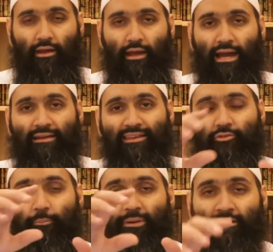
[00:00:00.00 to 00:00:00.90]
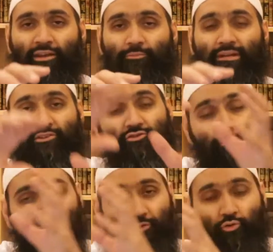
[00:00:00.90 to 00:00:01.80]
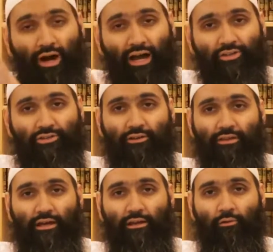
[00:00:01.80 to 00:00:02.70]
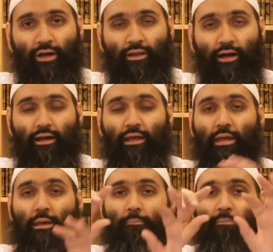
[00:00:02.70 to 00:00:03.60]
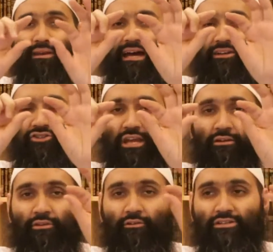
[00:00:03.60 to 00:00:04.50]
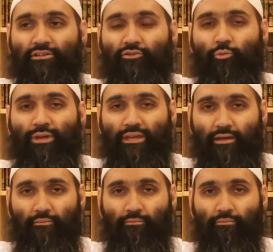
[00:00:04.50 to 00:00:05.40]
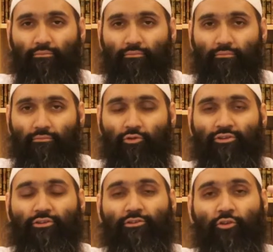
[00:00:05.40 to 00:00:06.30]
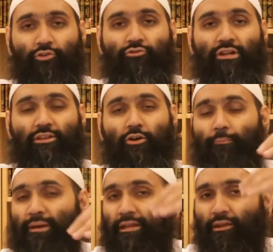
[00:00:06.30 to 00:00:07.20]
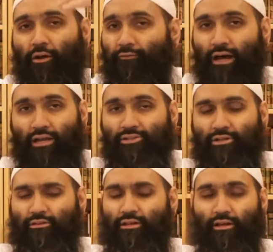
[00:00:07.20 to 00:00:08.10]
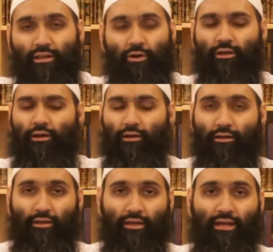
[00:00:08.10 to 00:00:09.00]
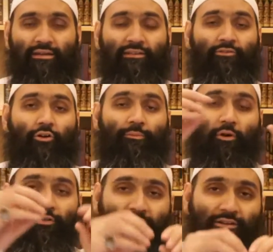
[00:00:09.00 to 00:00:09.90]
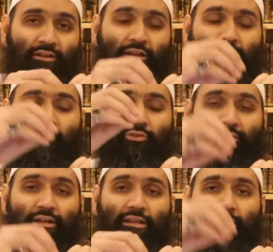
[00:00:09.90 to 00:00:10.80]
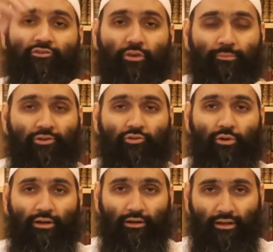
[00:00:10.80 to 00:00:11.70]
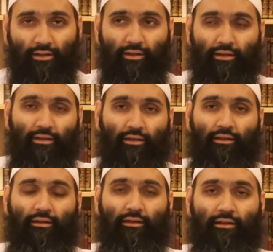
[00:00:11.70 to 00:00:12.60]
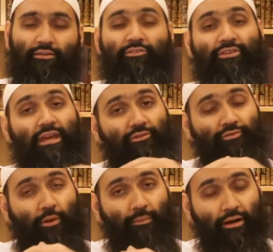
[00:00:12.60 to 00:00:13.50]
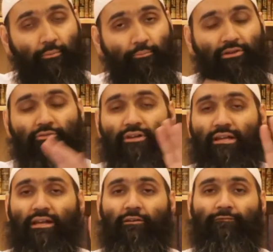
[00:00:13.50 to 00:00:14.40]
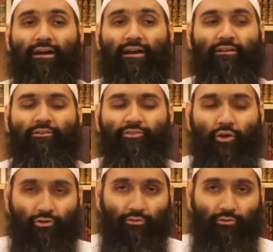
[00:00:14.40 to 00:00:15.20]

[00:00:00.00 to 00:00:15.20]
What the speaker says: And this opinion has been attributed to Aisha radiyallahu anha, but that chain of narration is weak. So this is not really the opinion of Aisha radiyallahu anha. It has not been authentically attributed to her. They say it's from her, but really, in fact, it's not.